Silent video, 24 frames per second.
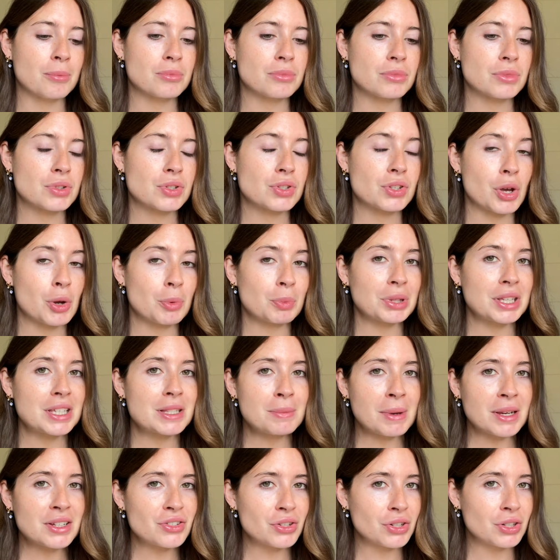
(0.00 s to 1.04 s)
So please
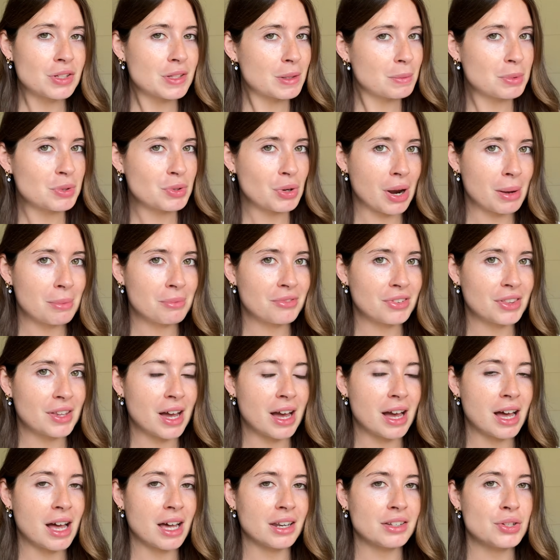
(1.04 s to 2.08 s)
make sure you subscribe for
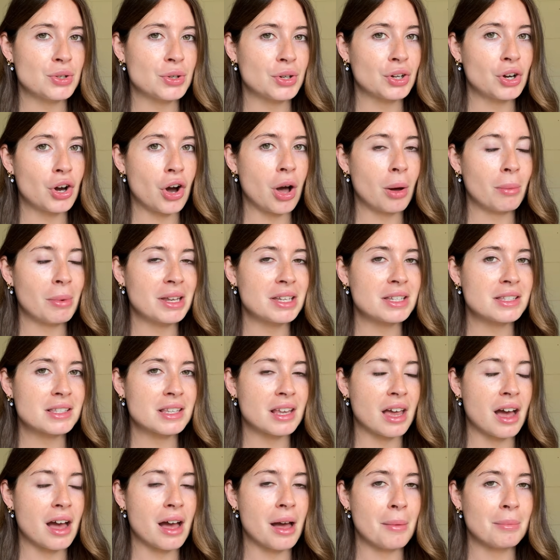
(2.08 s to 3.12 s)
that, and you can comment
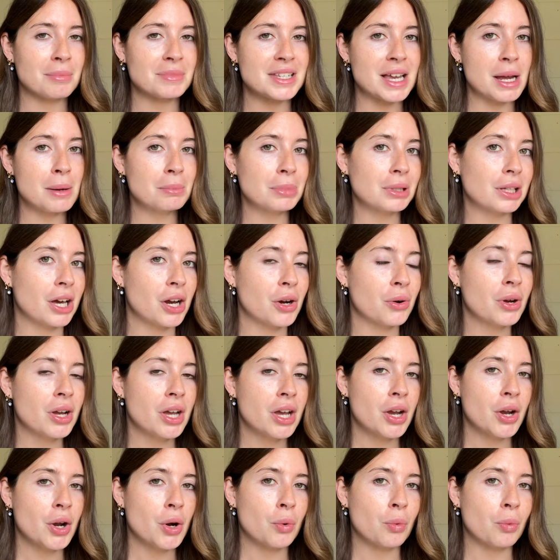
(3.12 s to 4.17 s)
down below
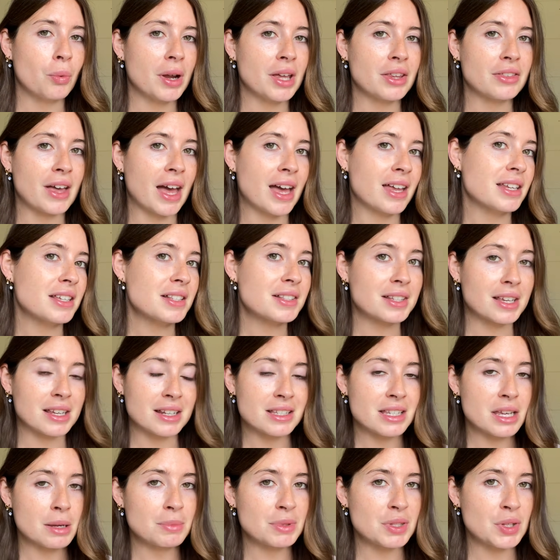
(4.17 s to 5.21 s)
with any
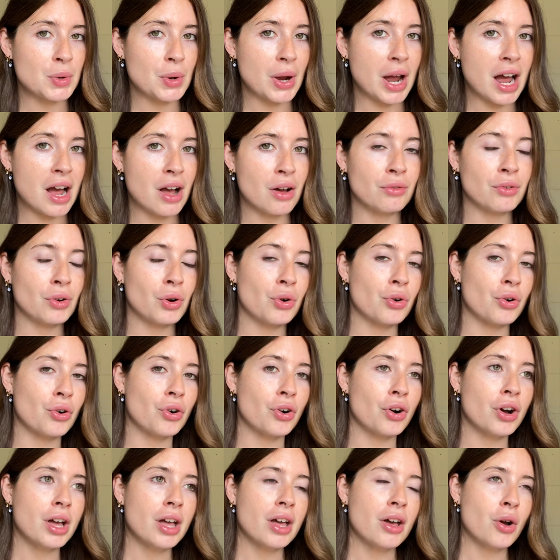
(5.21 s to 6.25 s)
skin tips you have
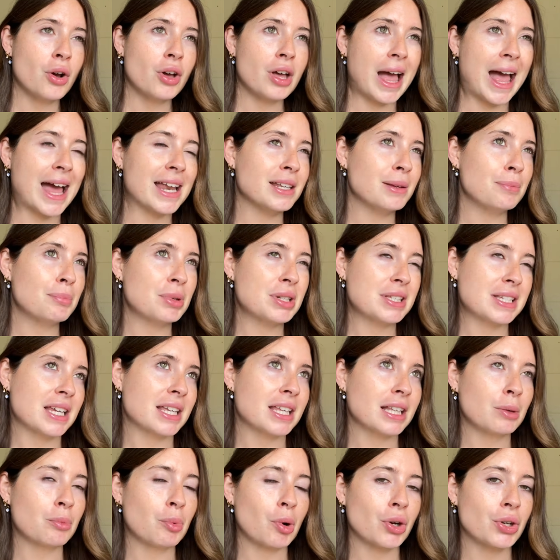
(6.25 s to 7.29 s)
or any
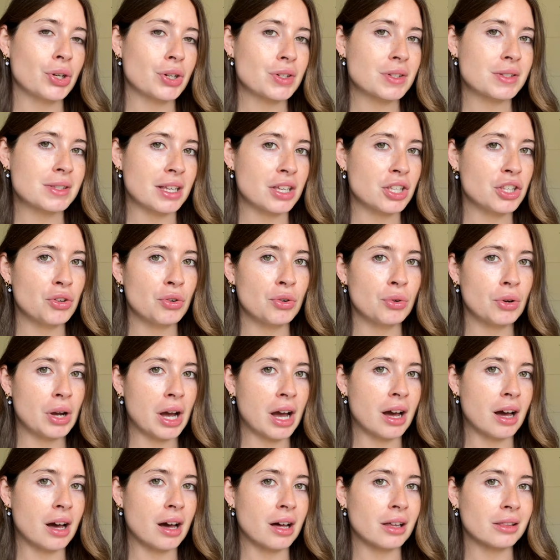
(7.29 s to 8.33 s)
particular products that you
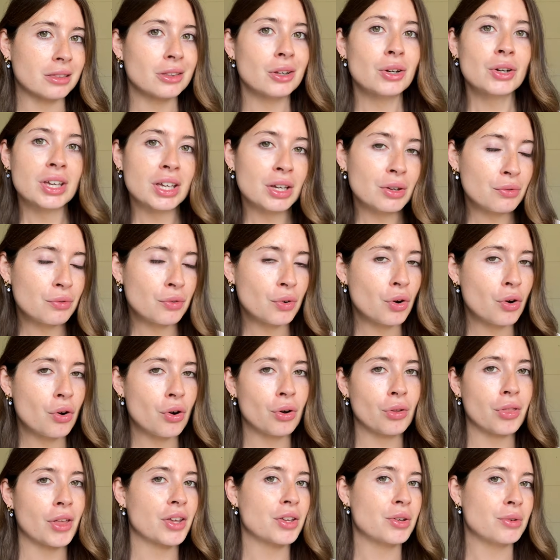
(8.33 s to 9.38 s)
are looking for
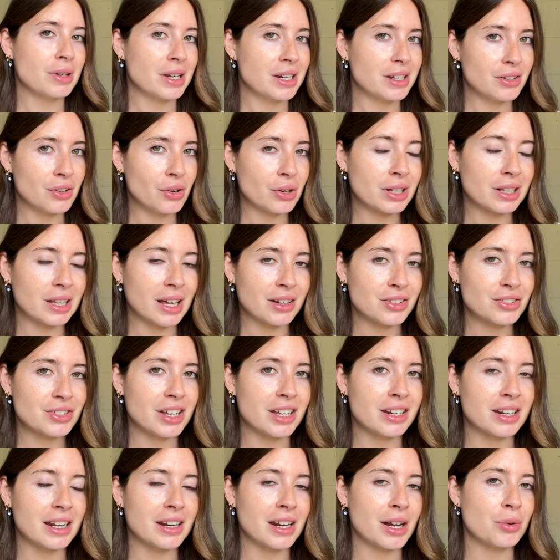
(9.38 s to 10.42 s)
or that you need in your
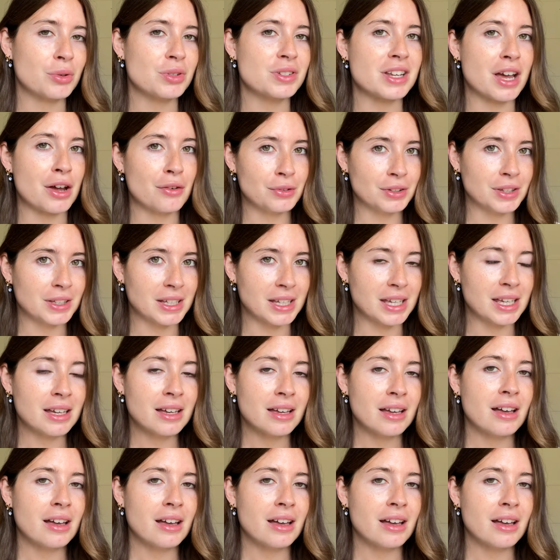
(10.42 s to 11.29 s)
collection, and I would definitely